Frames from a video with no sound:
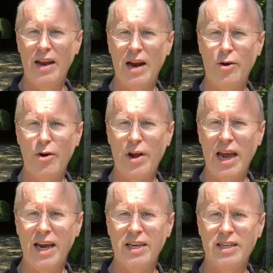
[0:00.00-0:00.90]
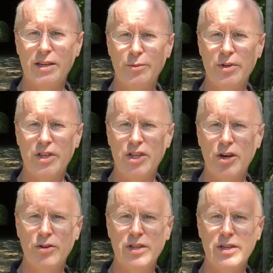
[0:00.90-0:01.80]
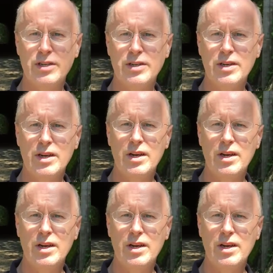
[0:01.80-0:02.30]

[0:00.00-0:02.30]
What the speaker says: narrow gauge that was chosen